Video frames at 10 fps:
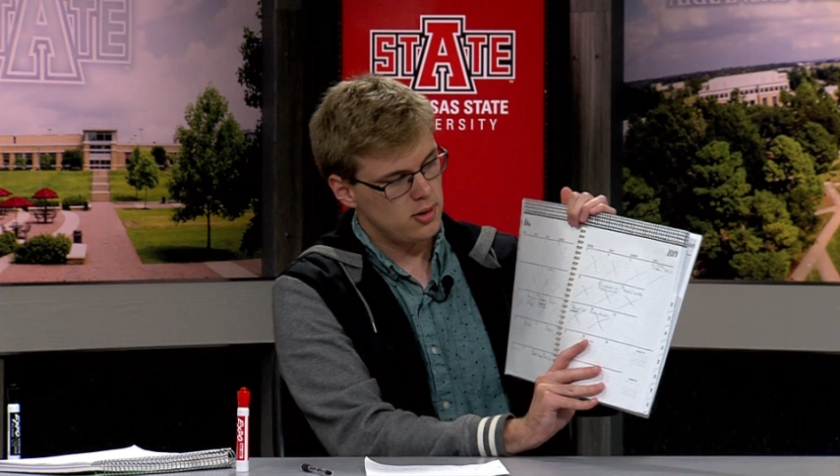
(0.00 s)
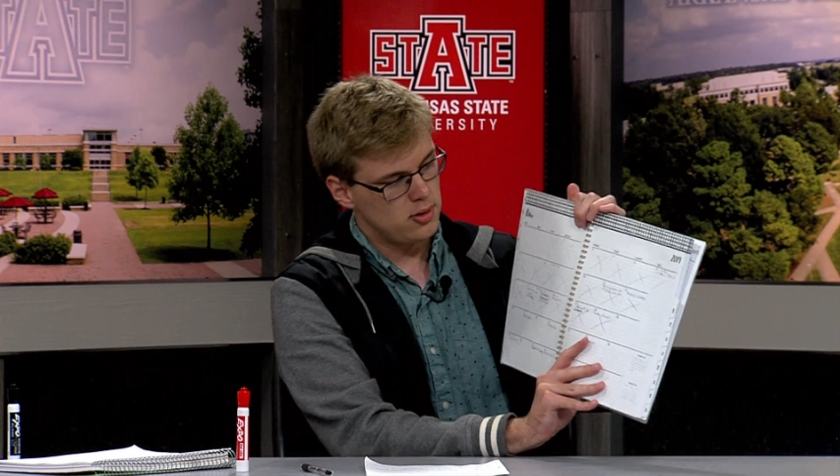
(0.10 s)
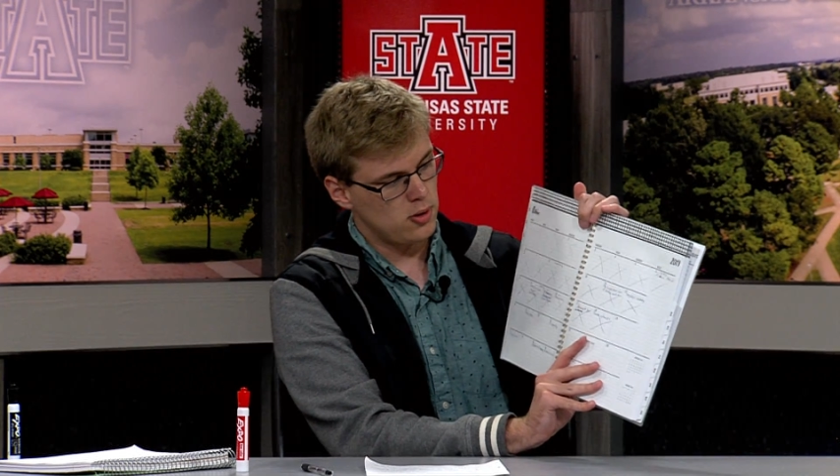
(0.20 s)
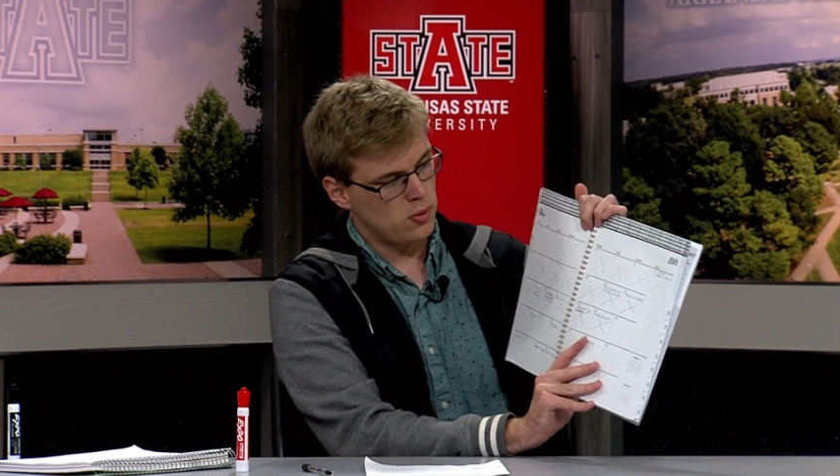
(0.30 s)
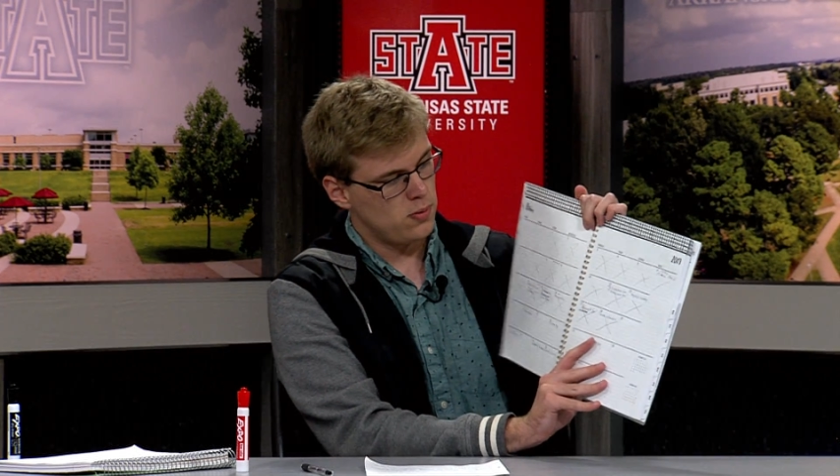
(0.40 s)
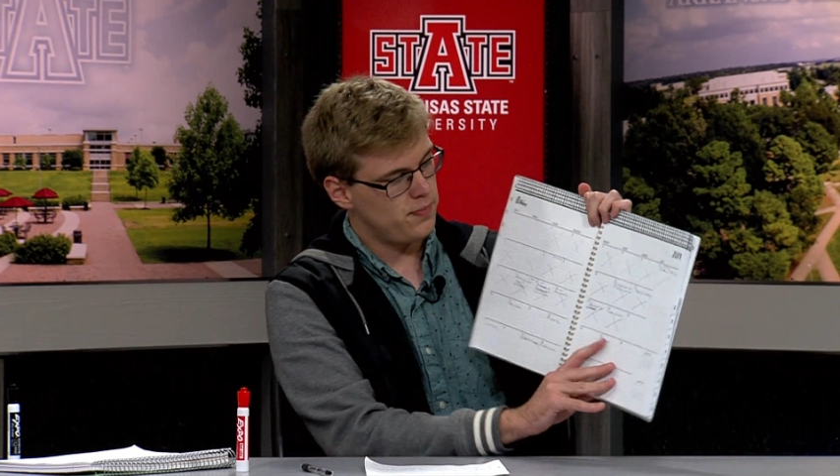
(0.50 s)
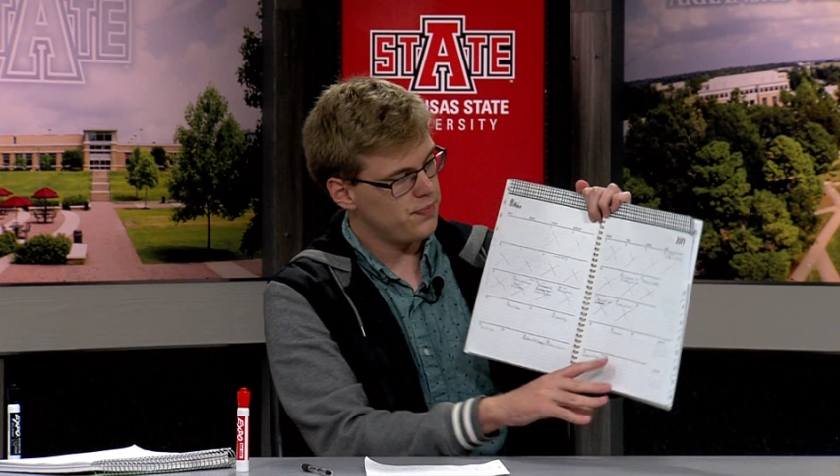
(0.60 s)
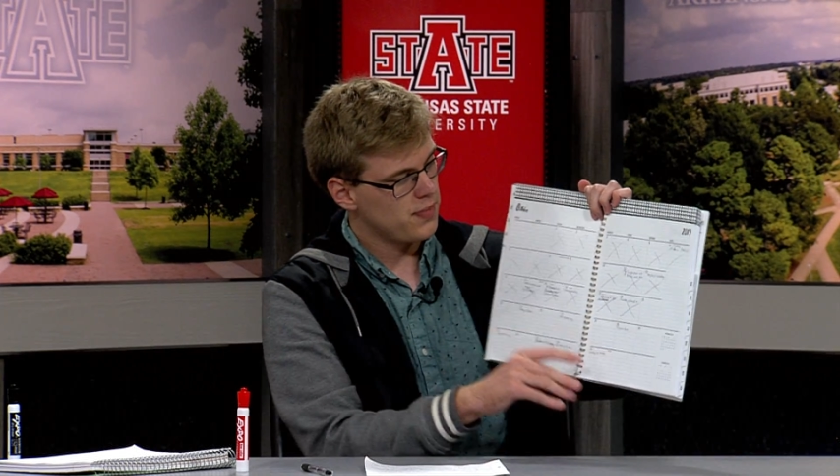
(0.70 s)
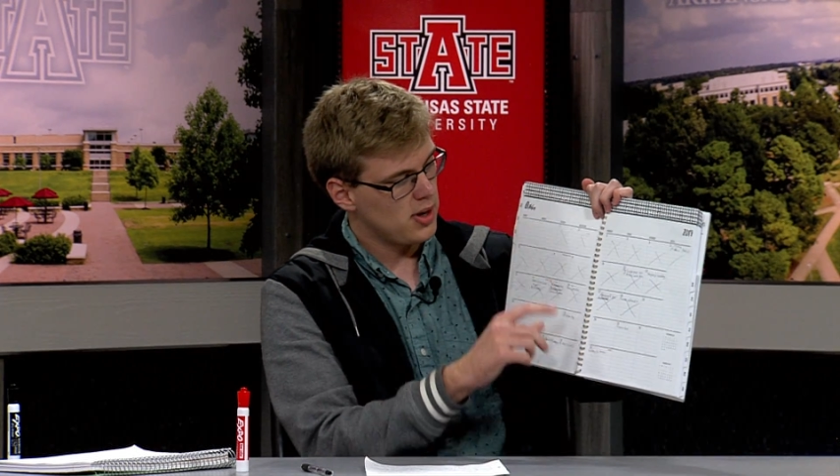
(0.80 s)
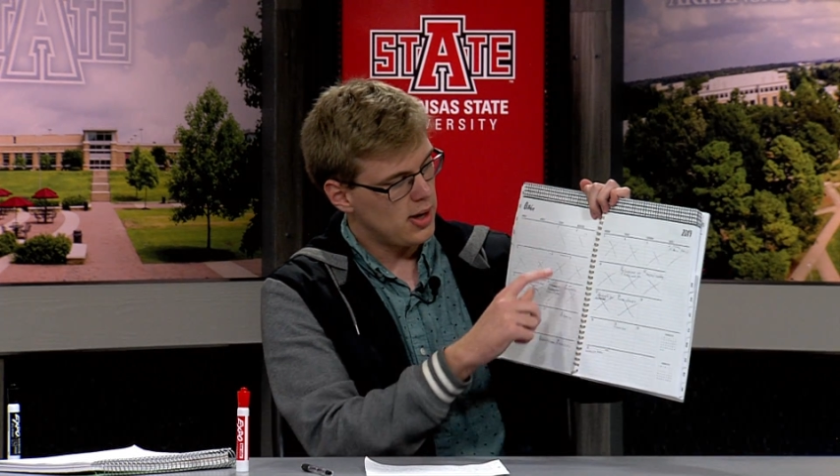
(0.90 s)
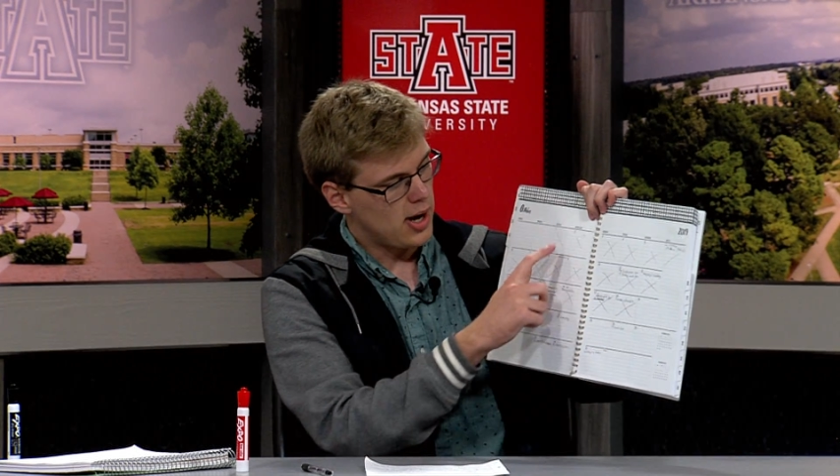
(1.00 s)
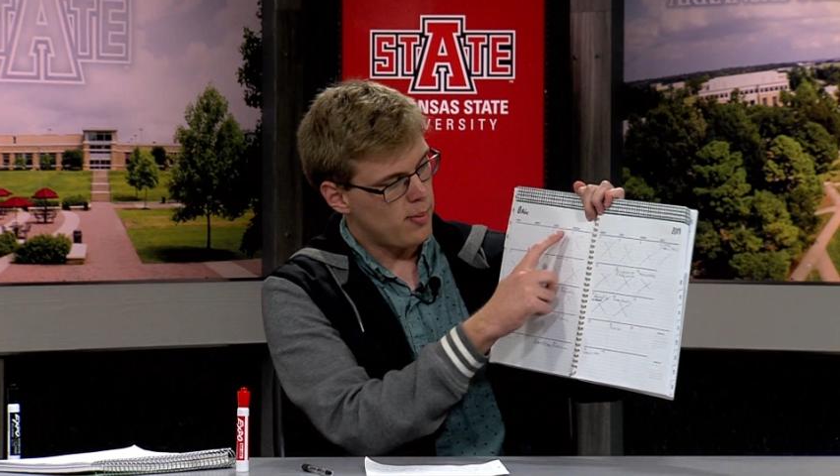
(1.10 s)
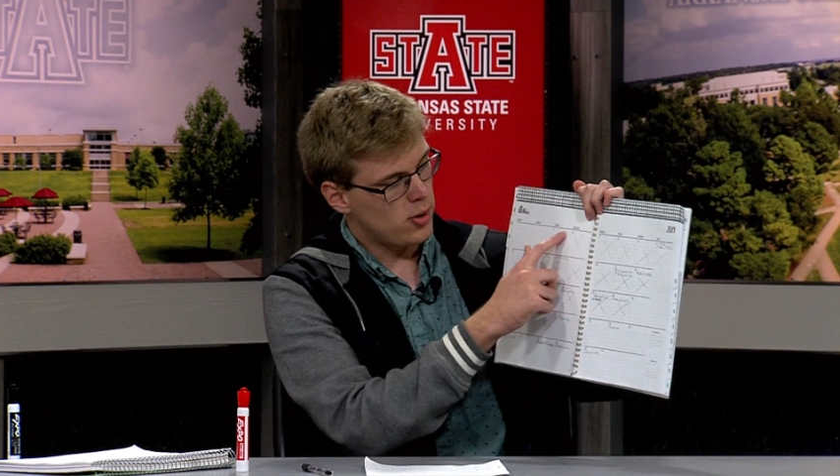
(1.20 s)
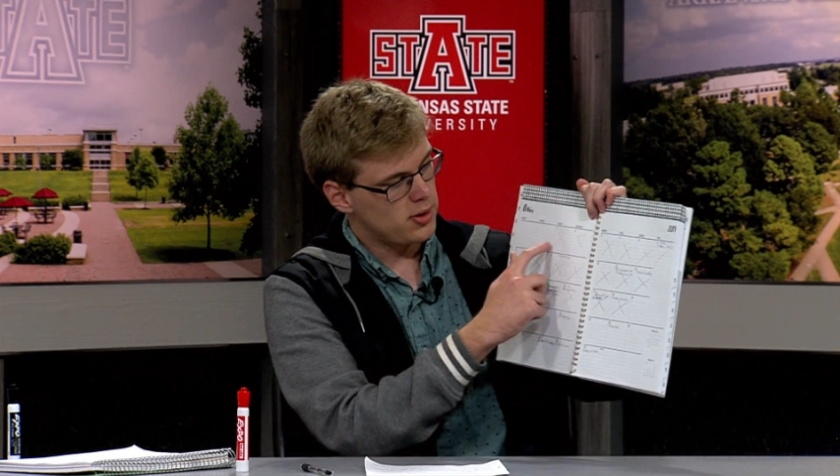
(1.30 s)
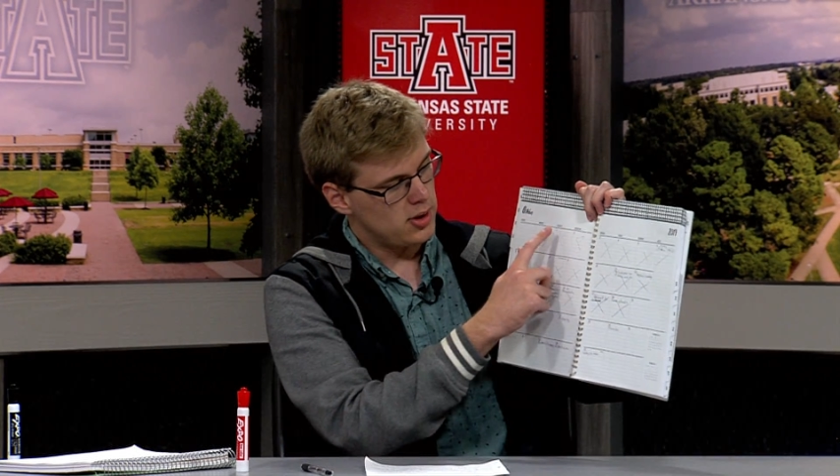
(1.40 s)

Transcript: So I mark